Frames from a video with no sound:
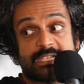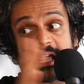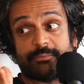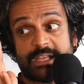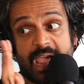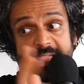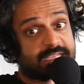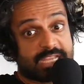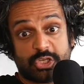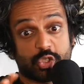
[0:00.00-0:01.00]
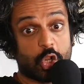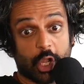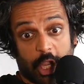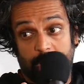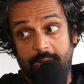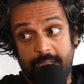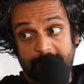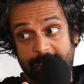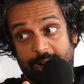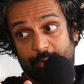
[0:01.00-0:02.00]
self-denying? It's not sugar.
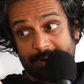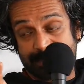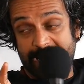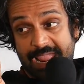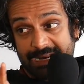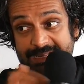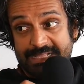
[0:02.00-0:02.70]
You know what I'm saying?